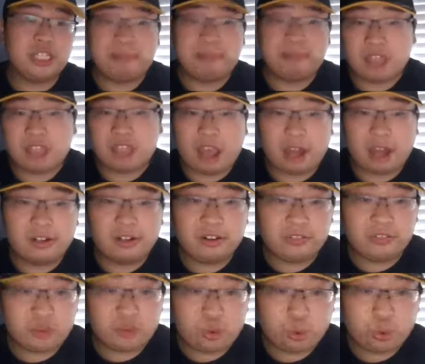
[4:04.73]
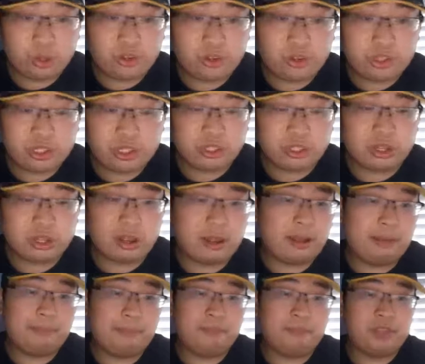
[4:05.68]
James Conner, of course,
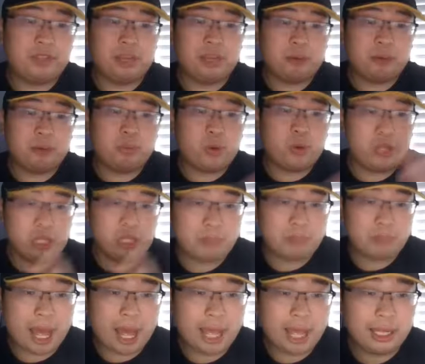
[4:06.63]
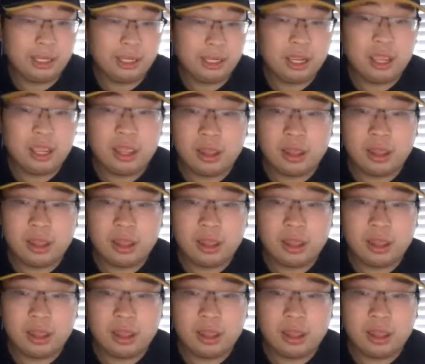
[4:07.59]
the number 1 spot.